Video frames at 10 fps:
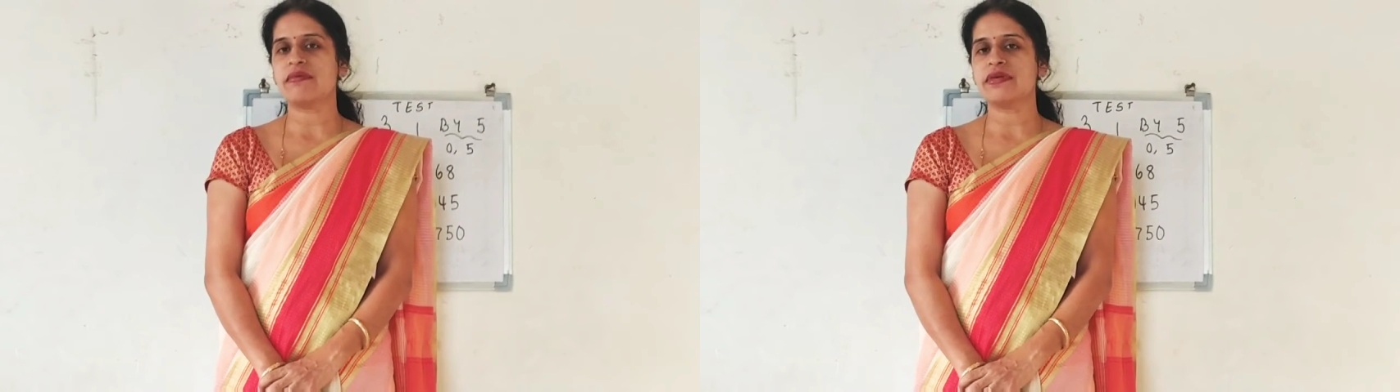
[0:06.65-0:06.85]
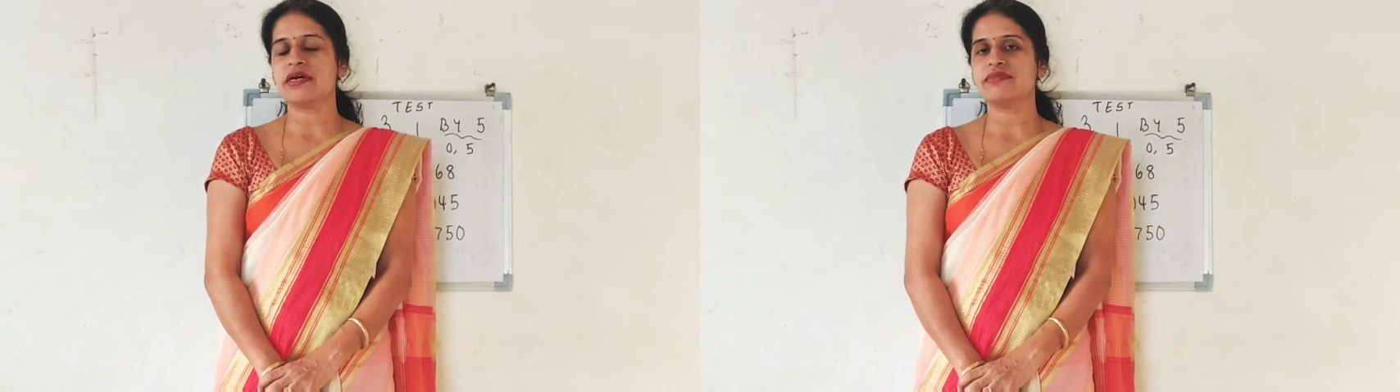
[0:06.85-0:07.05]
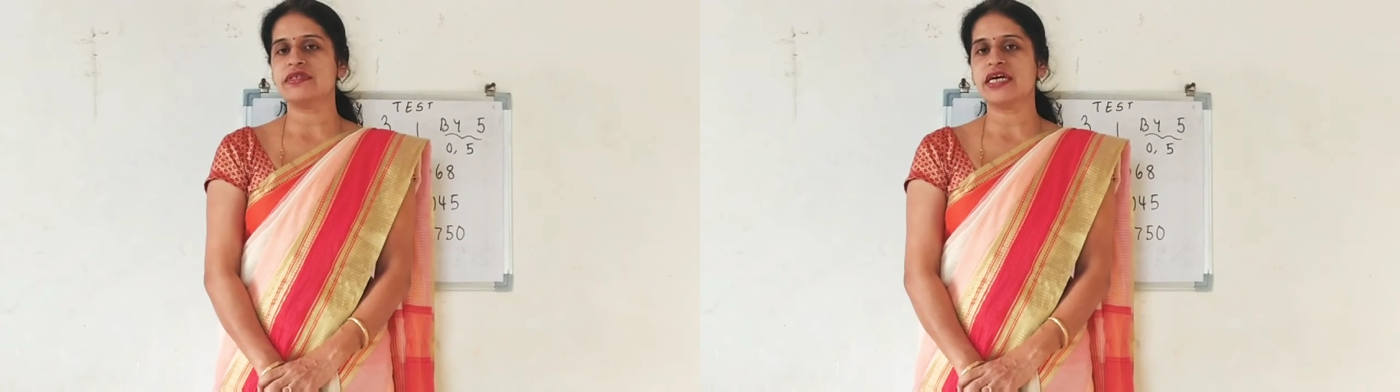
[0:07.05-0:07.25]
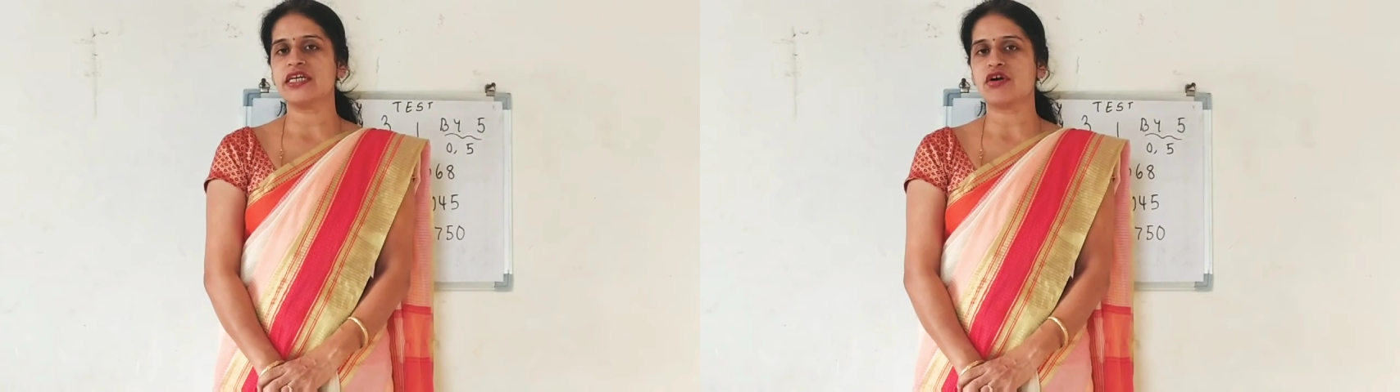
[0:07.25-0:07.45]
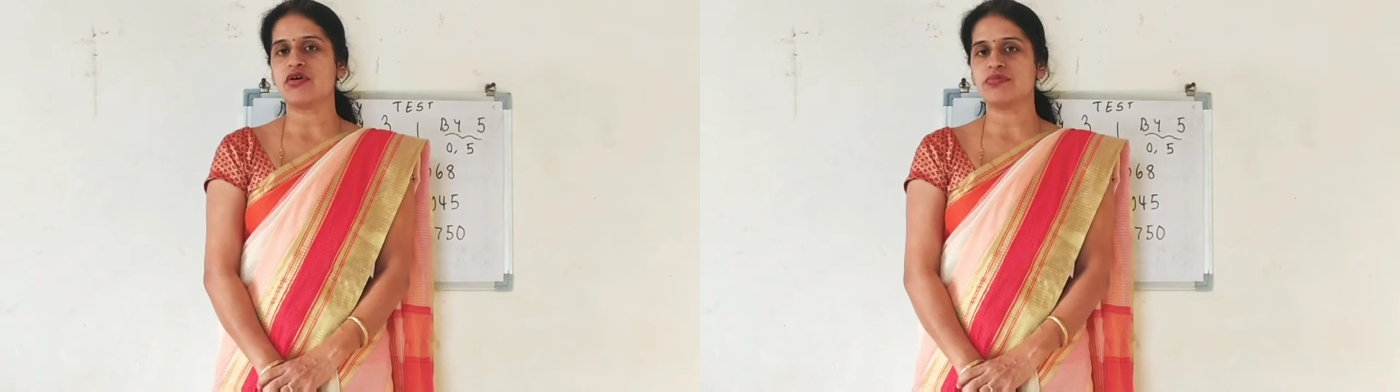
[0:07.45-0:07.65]
prime number
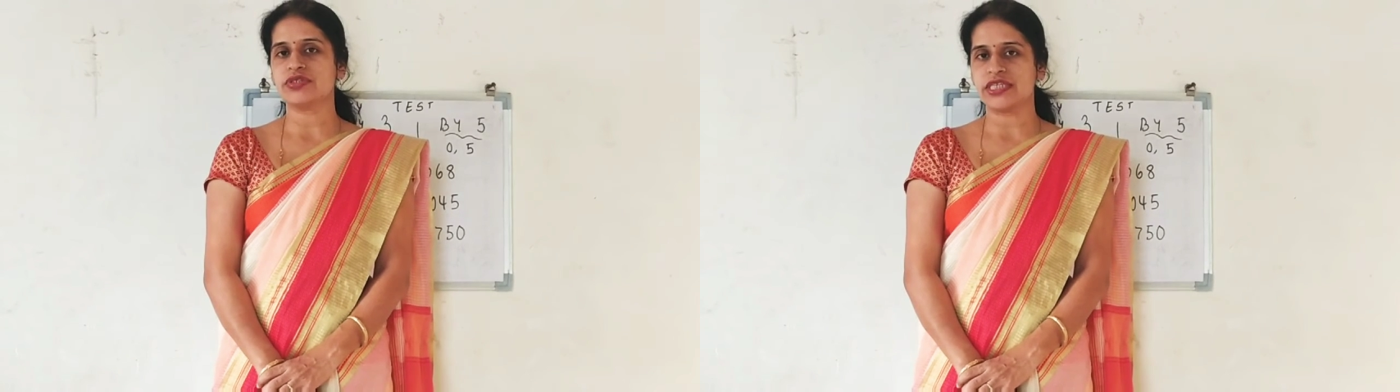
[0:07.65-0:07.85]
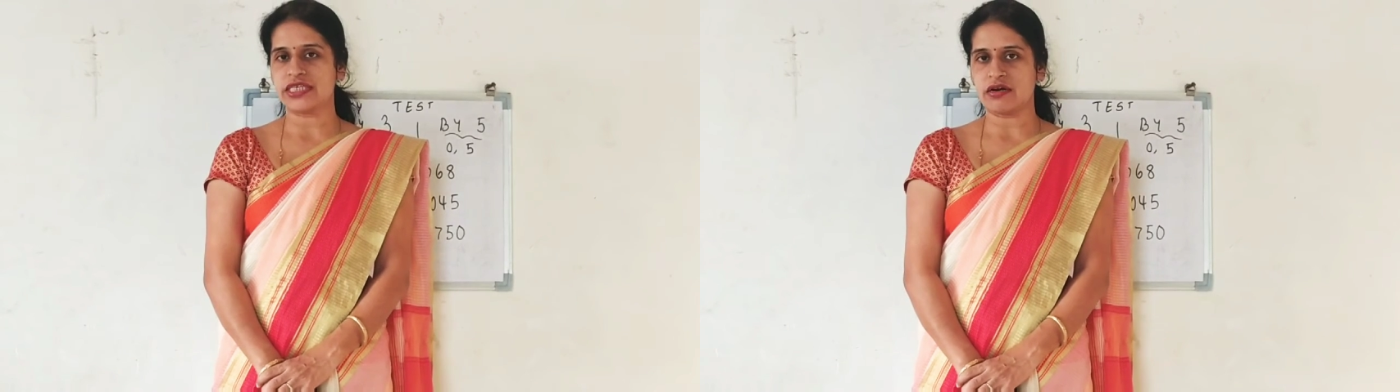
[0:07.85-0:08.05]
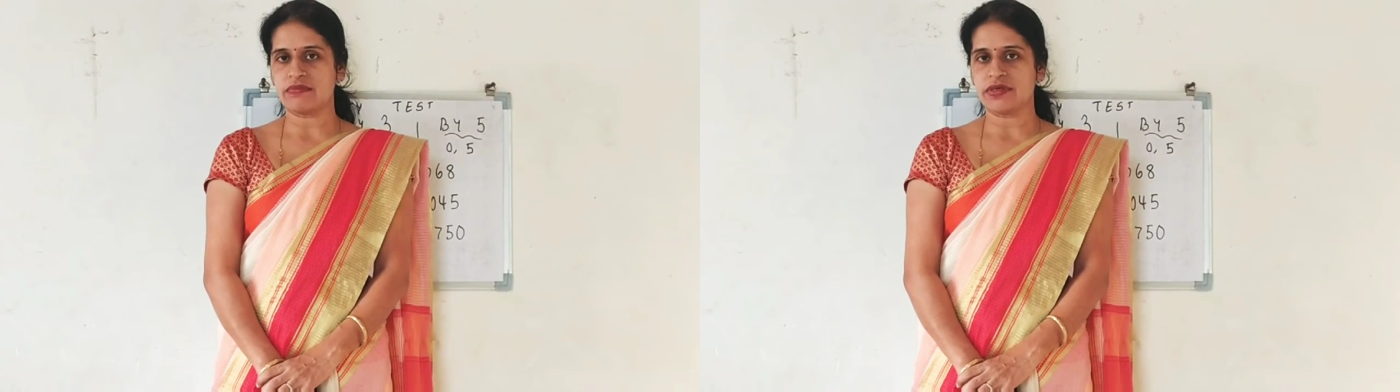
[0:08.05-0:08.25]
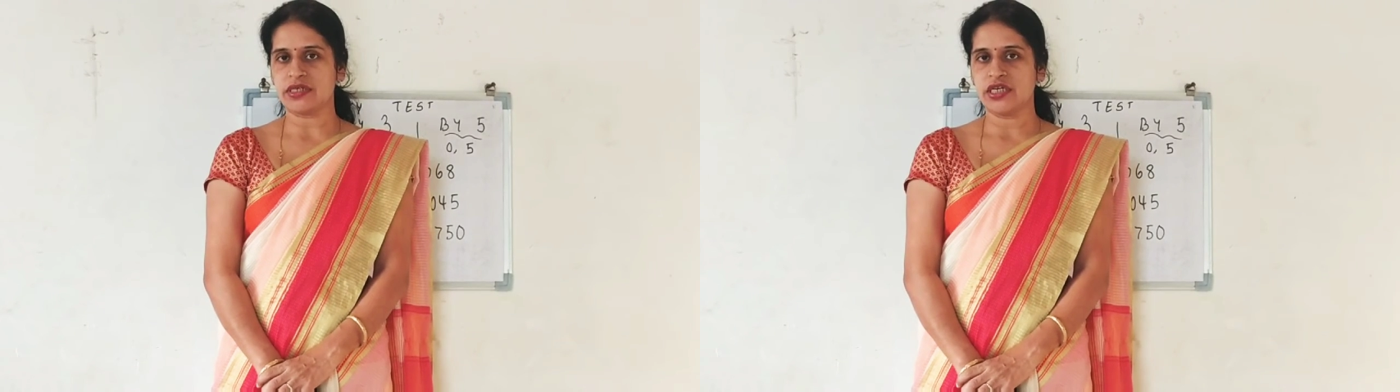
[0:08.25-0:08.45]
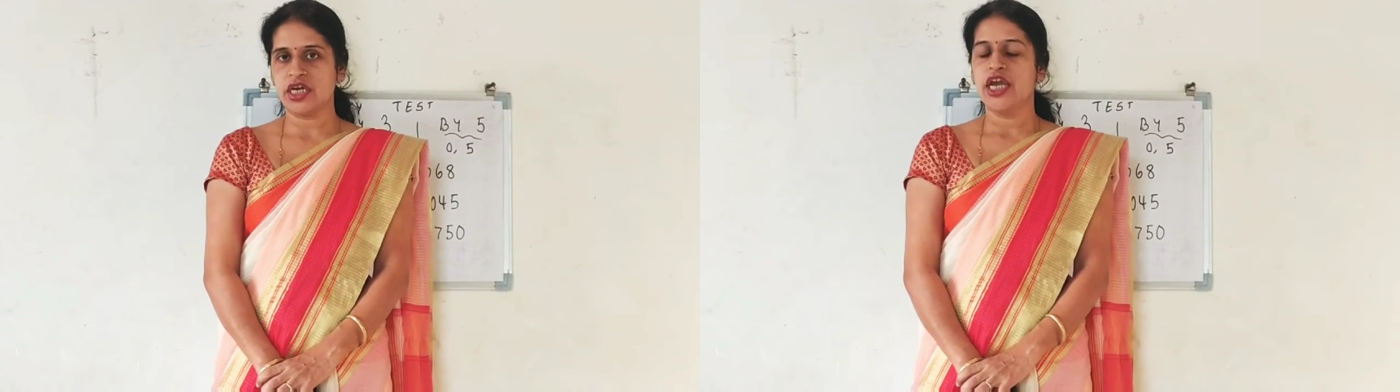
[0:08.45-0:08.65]
and a composite
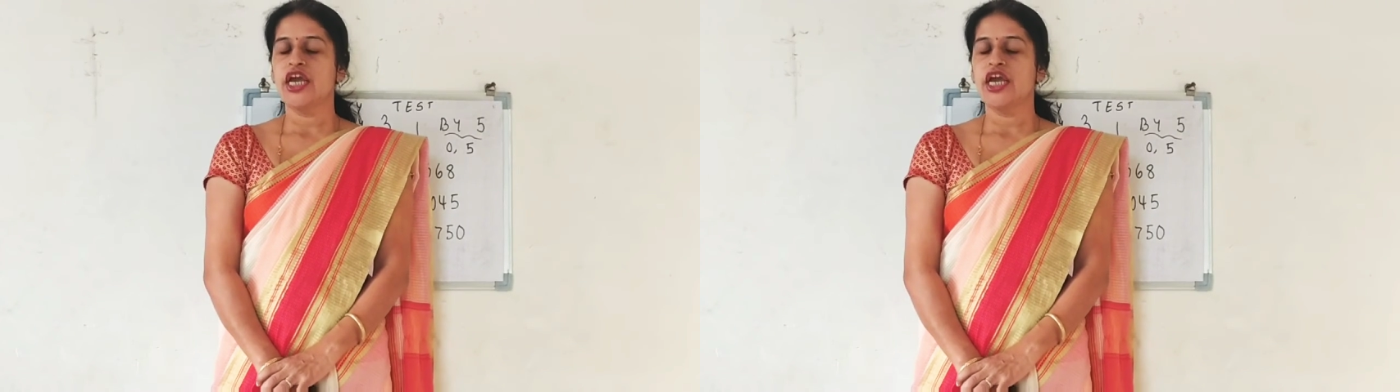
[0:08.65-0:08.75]
number.